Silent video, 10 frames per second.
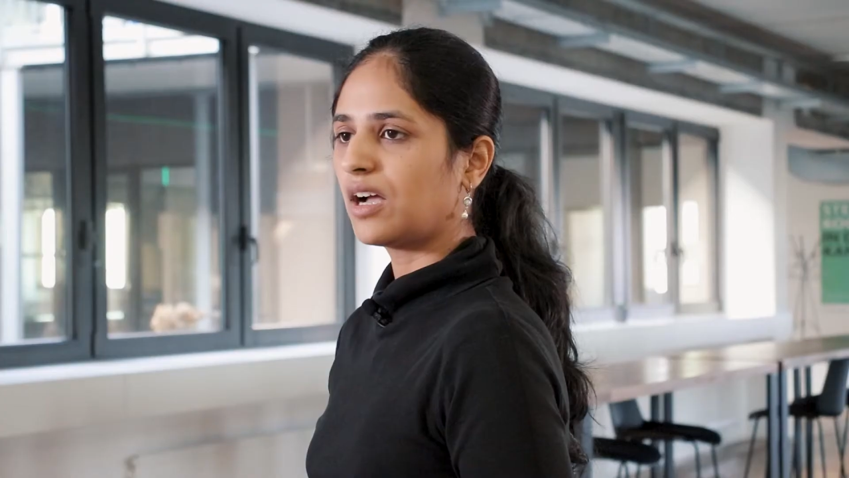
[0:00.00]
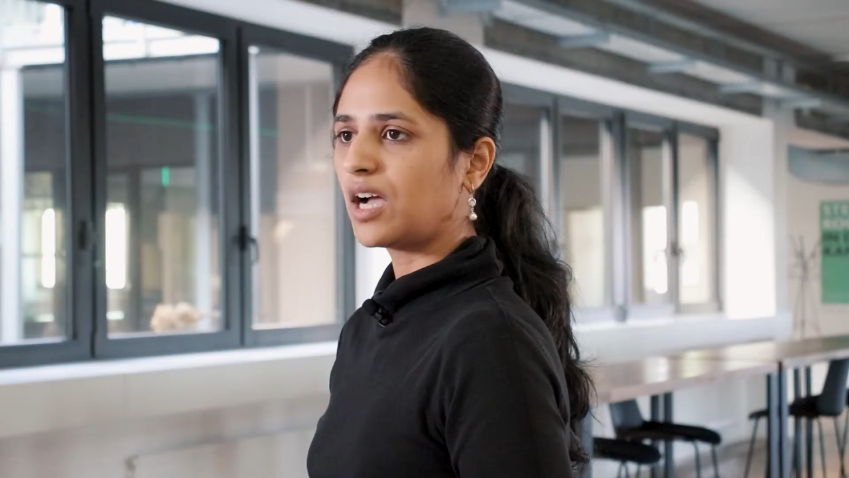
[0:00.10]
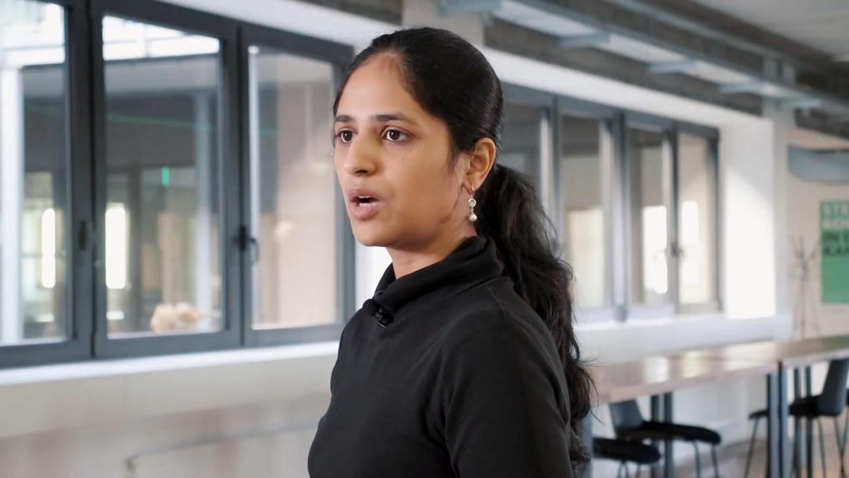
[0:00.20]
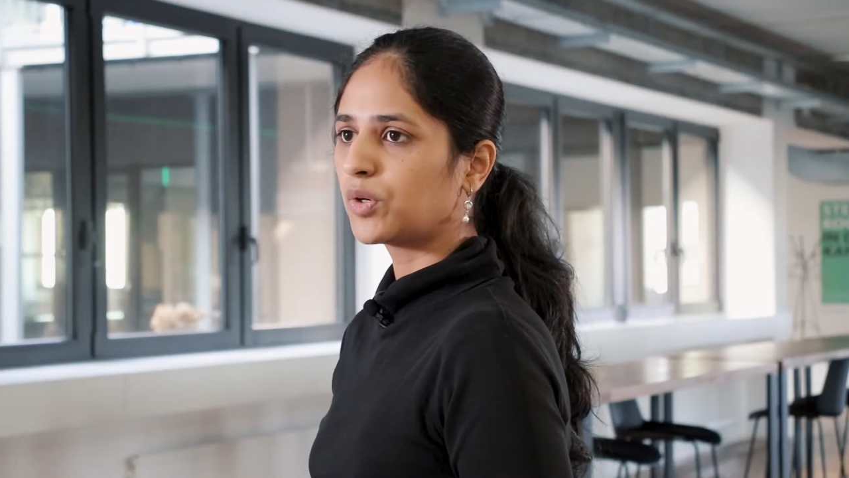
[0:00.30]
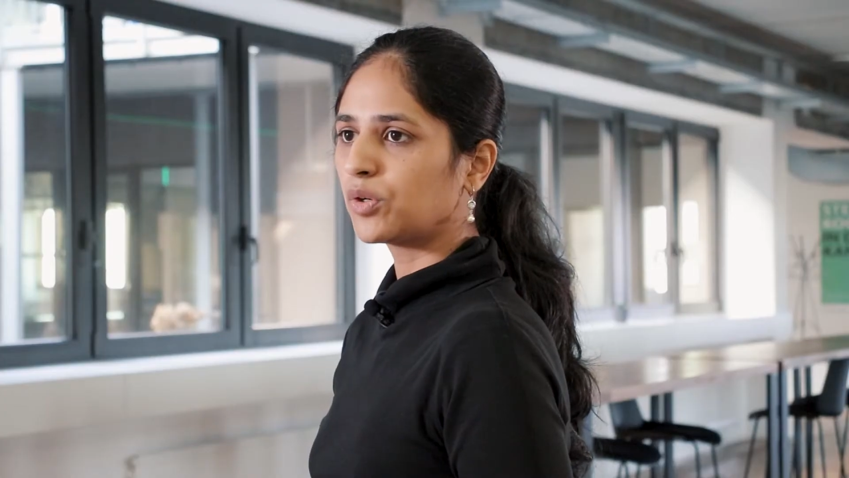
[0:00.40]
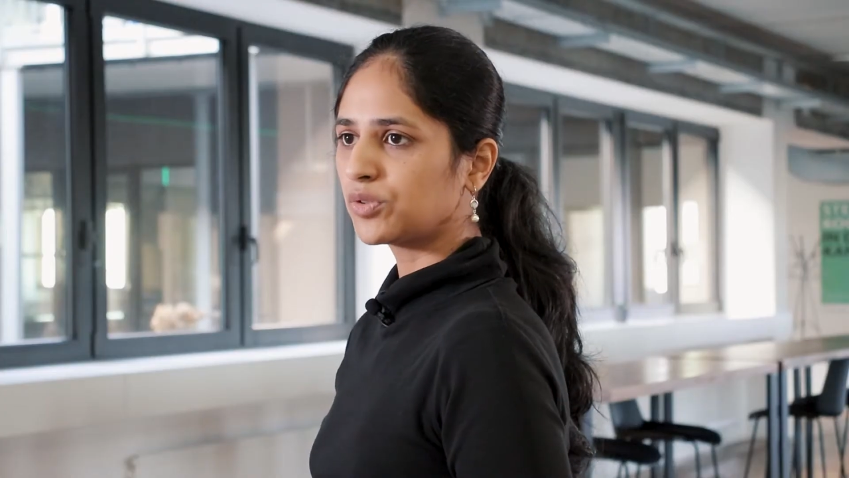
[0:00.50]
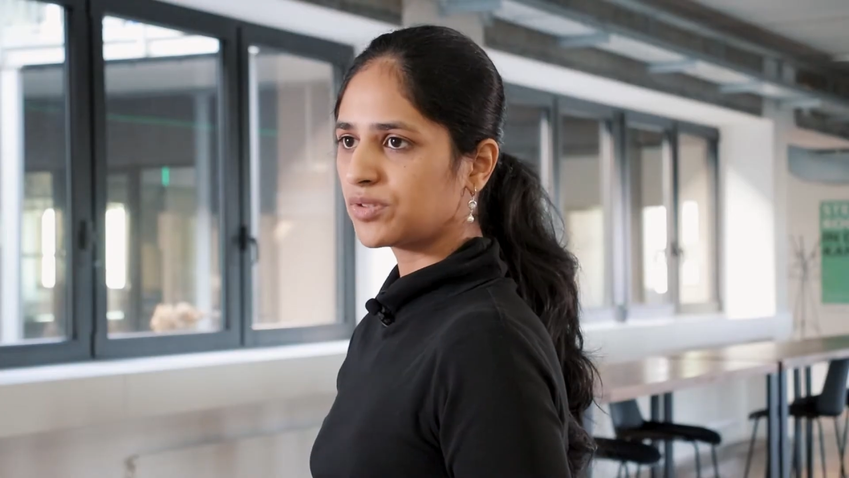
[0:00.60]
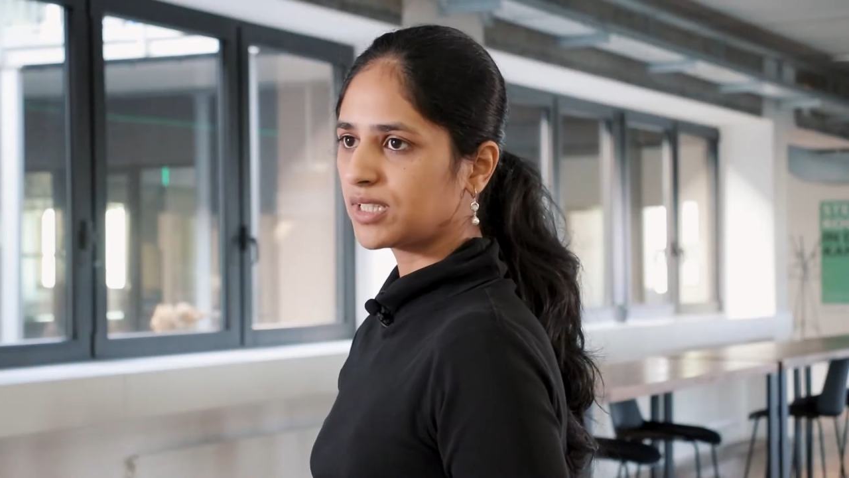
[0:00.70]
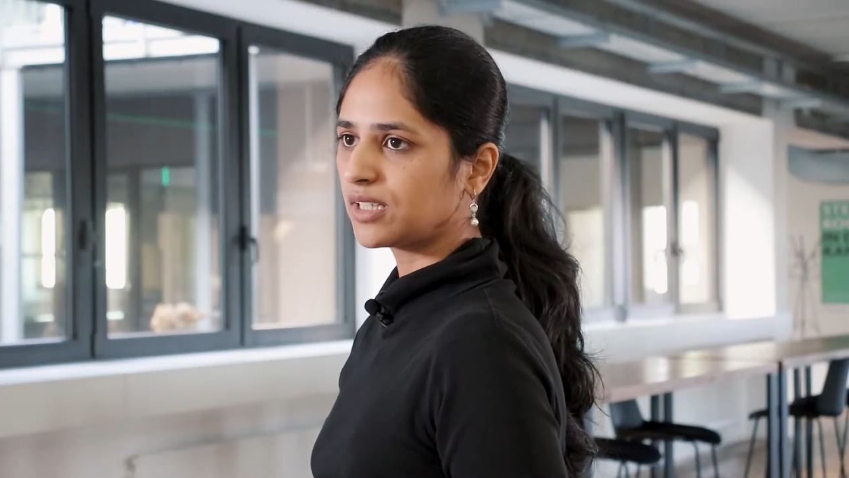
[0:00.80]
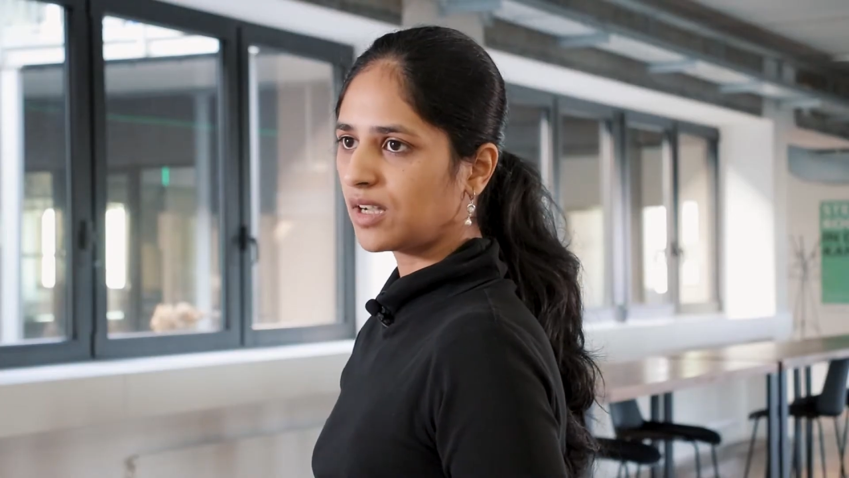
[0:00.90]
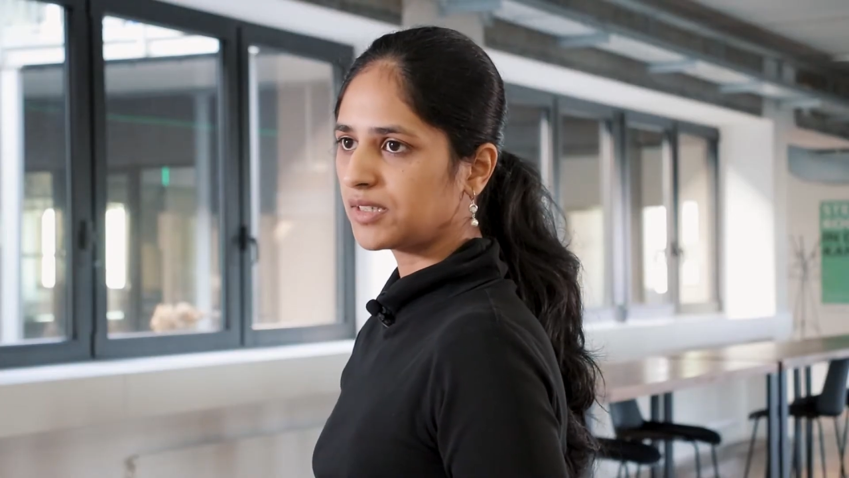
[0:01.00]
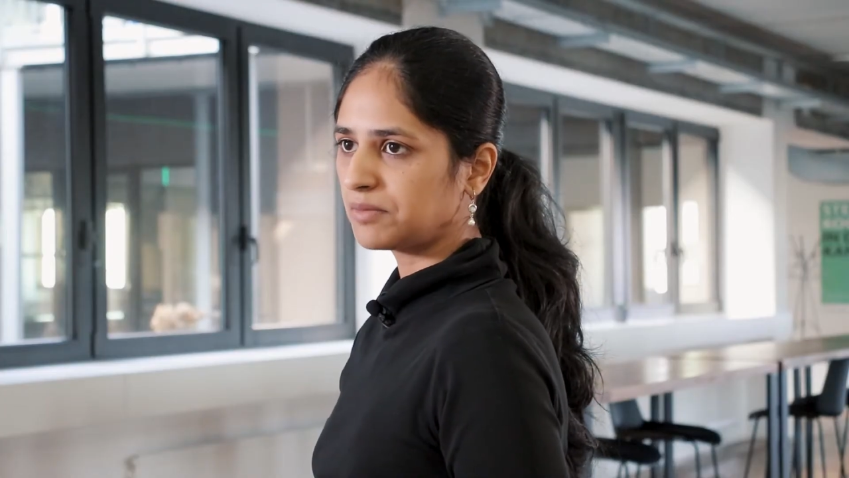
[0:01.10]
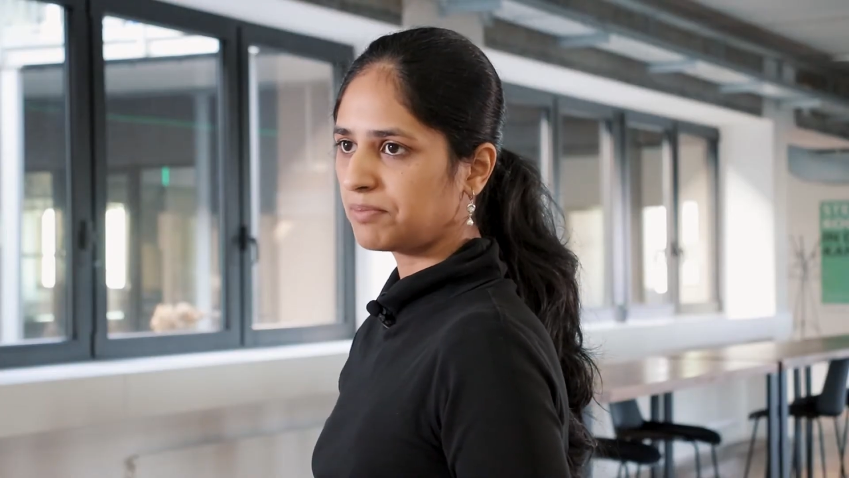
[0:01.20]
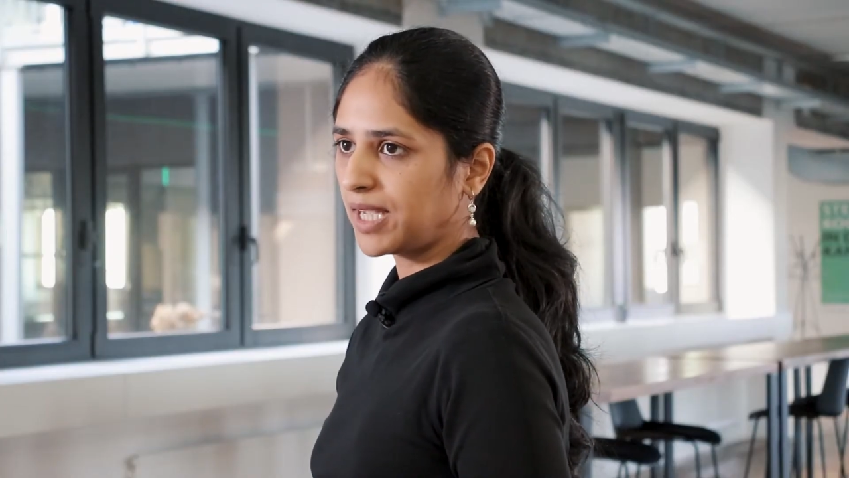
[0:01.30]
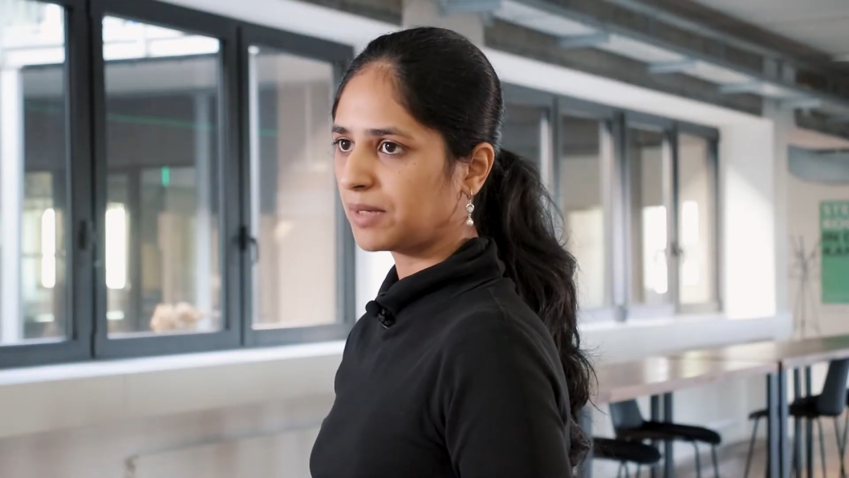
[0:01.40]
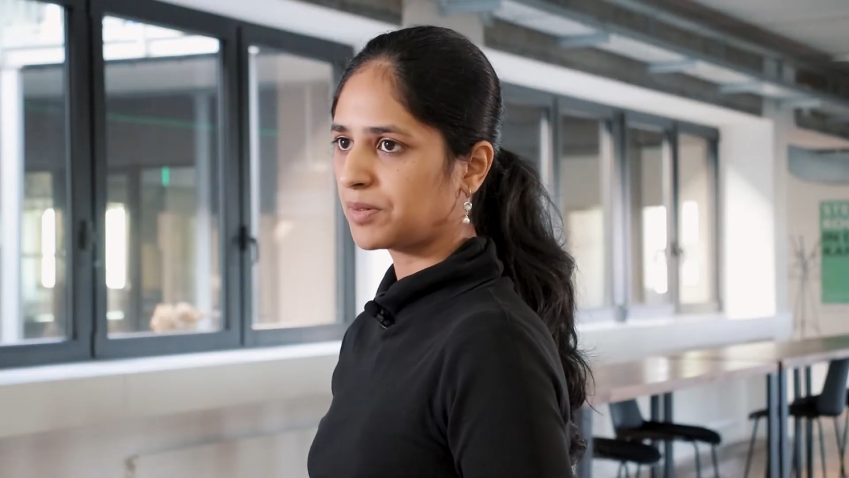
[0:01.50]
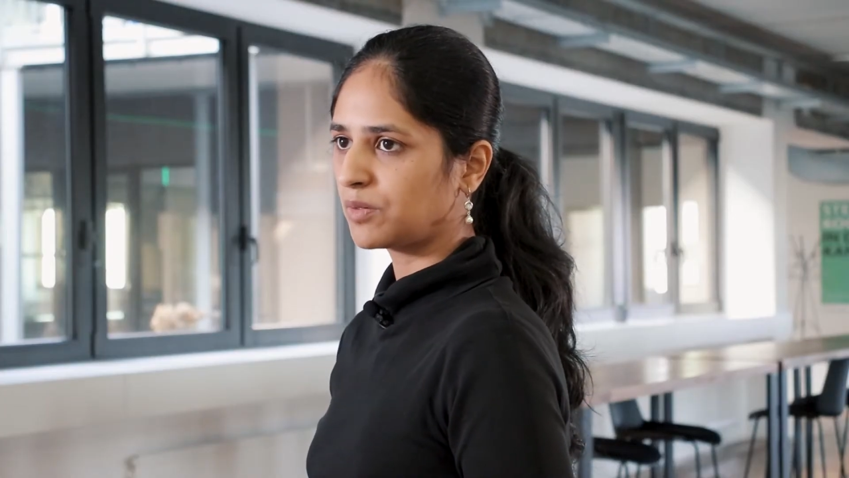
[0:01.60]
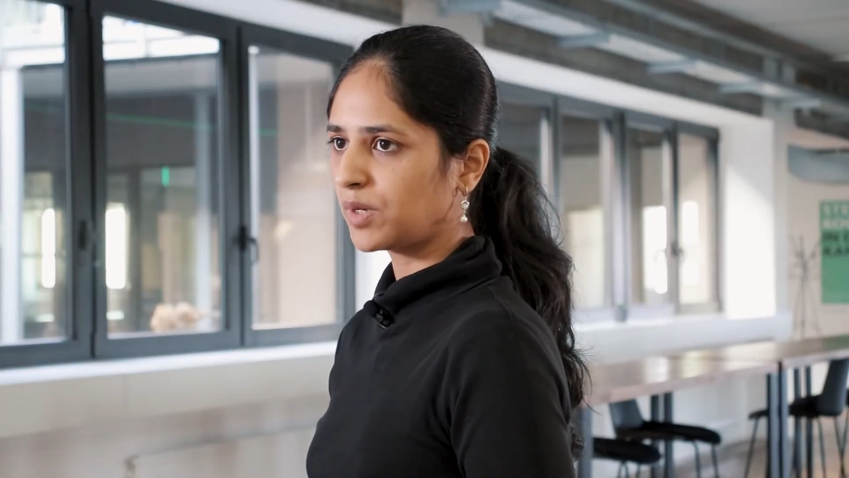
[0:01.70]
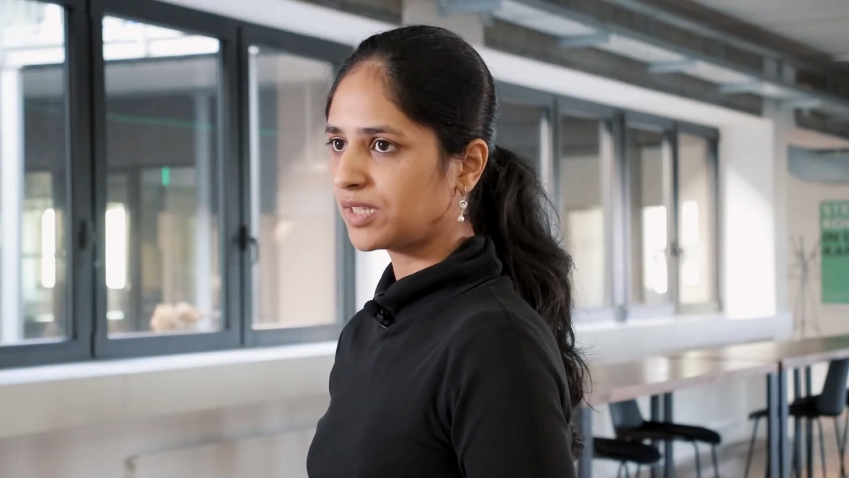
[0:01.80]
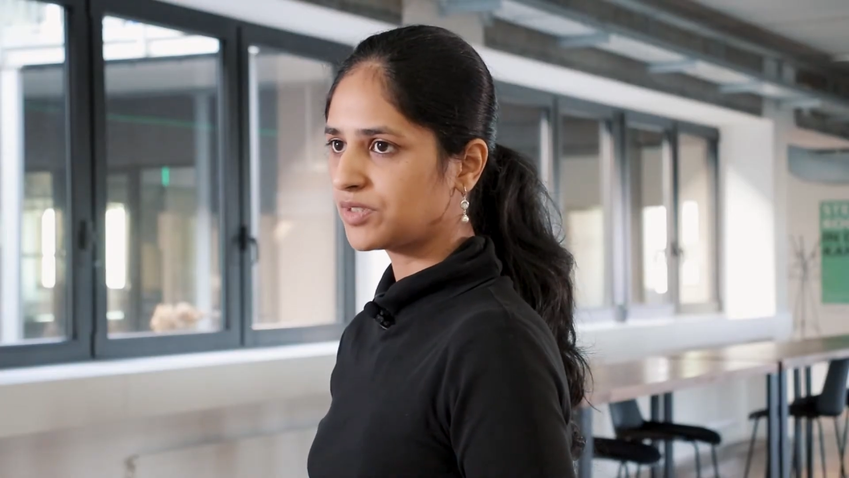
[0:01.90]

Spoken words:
Our O2C content pack provides